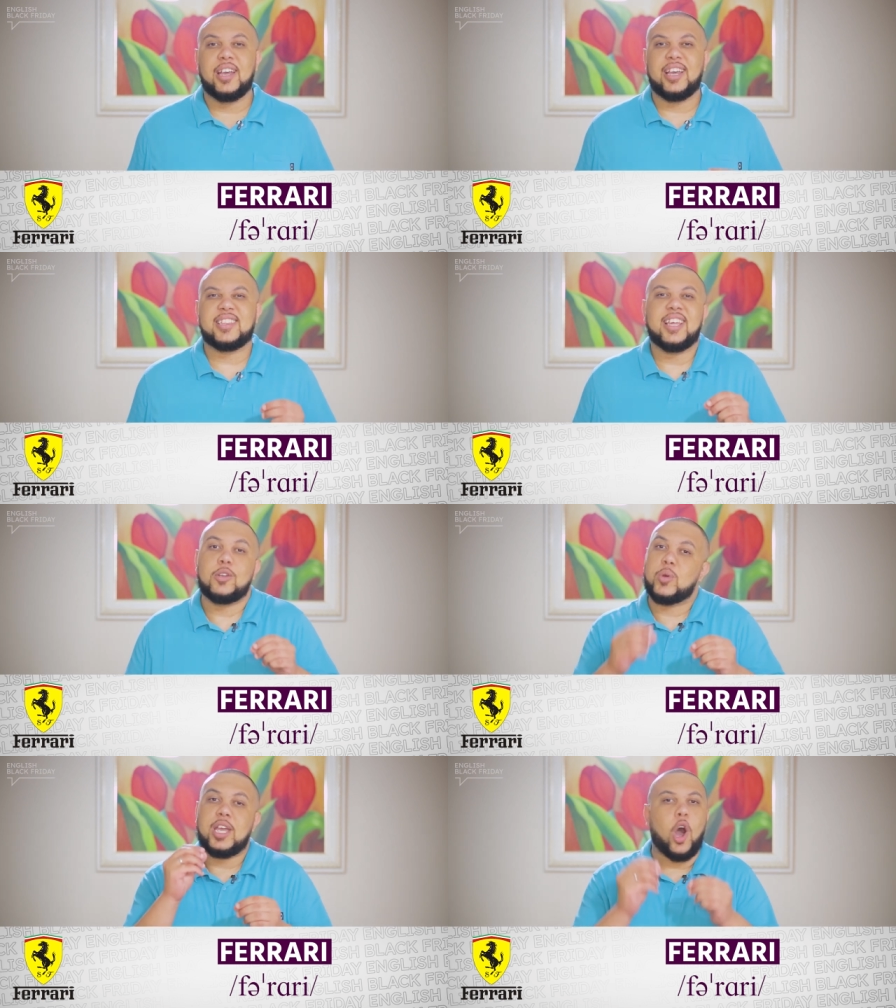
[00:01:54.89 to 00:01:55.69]
And
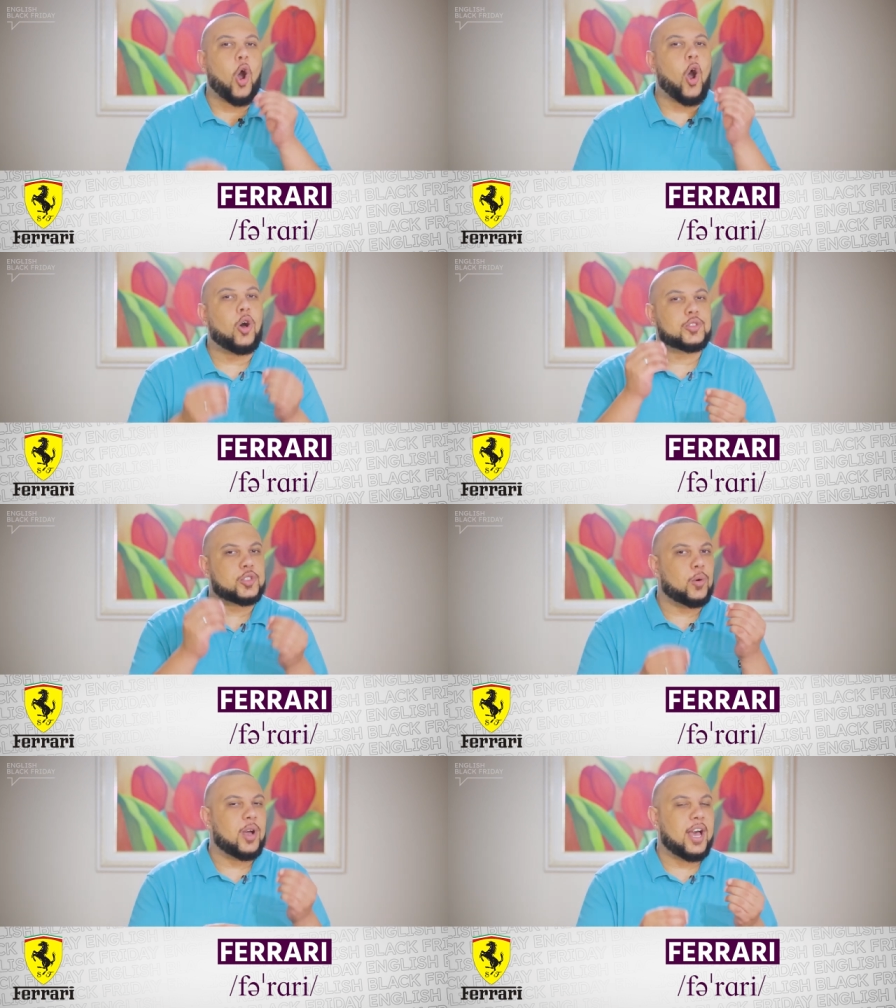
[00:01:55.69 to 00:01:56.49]
then we
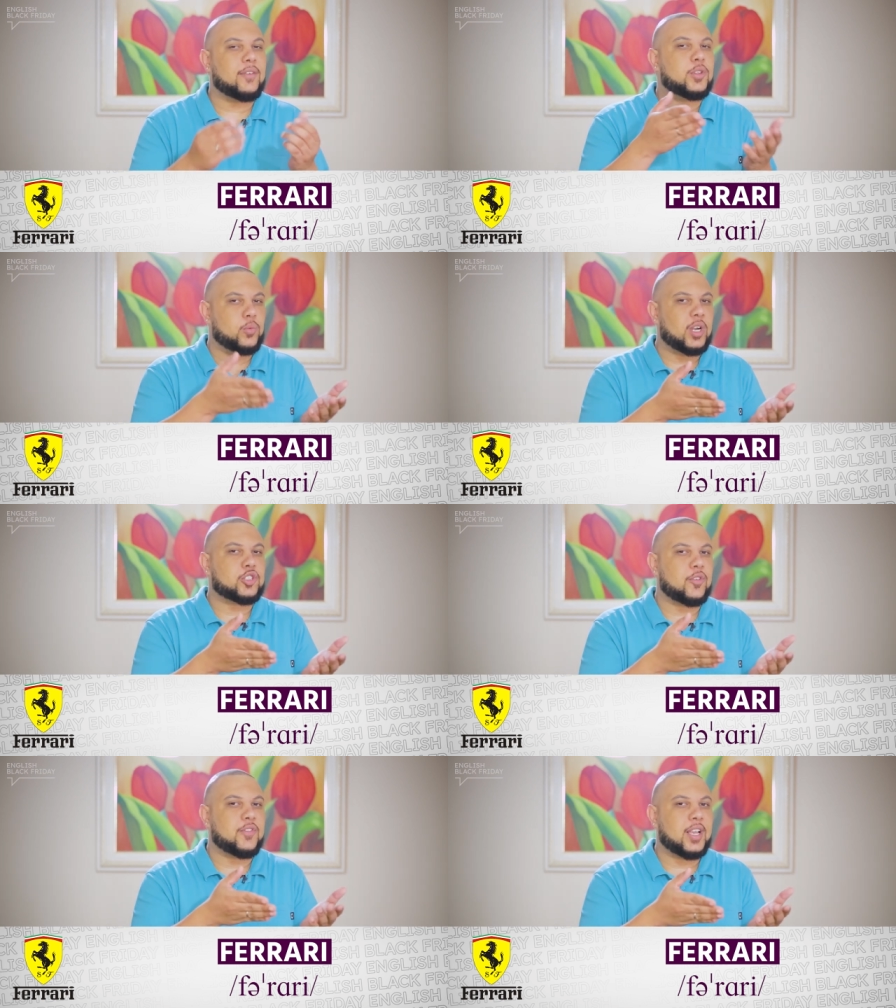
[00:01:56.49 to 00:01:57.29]
also have the
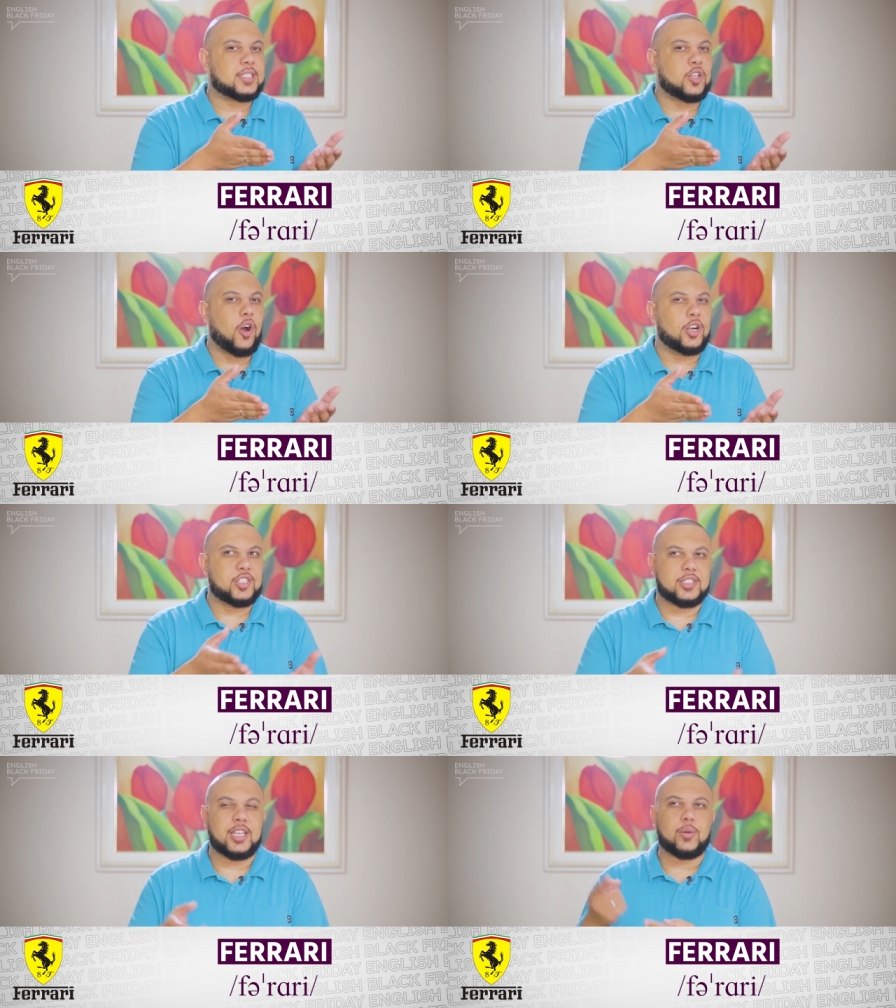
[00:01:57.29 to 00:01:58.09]
retroflex R,
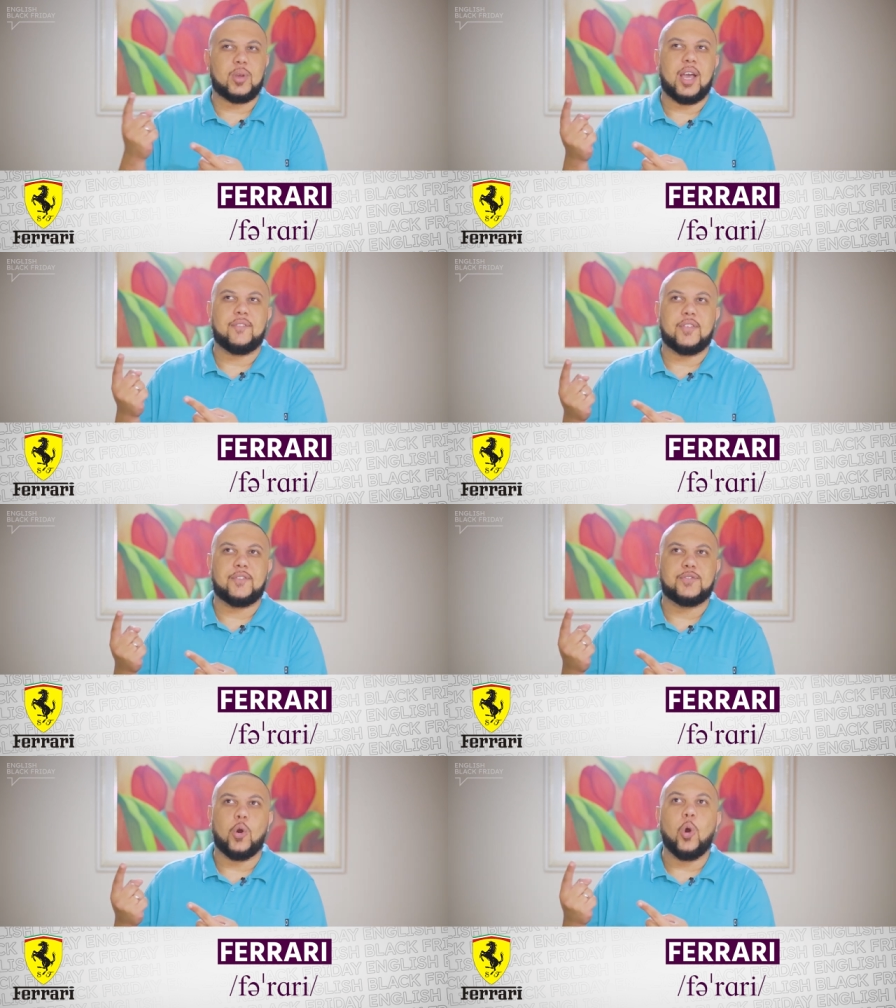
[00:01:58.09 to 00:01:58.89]
just like we have for
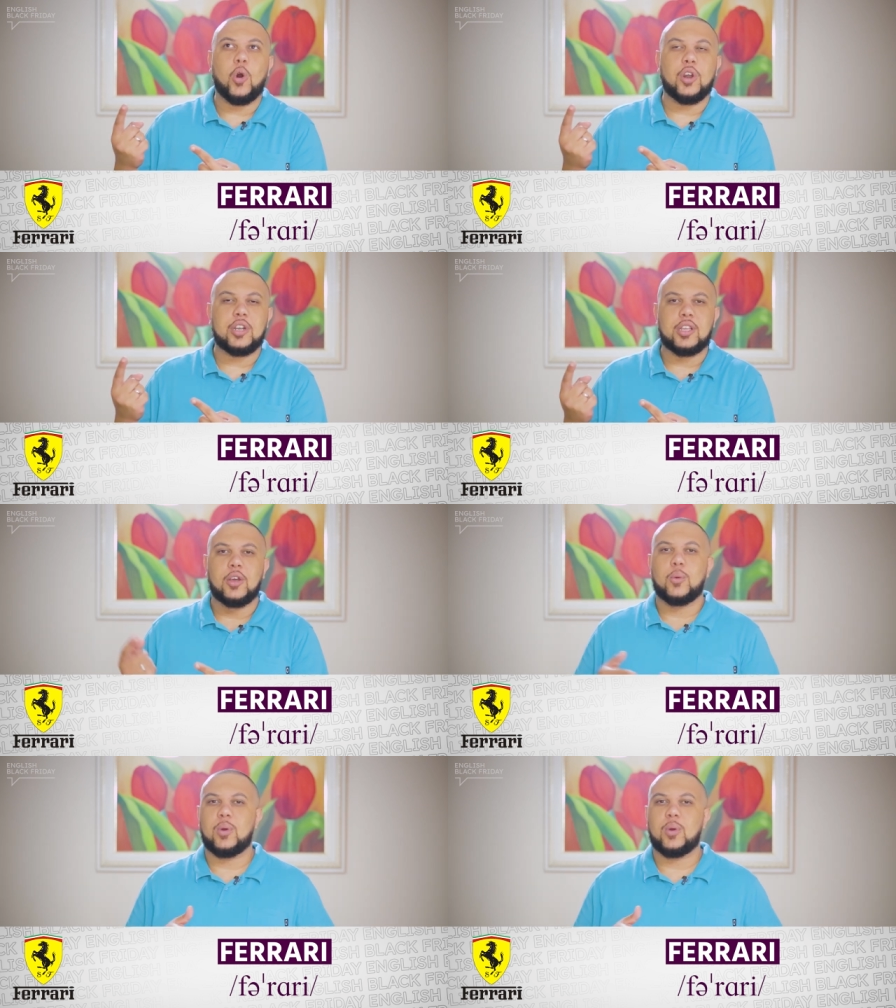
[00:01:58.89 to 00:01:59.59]
Ford,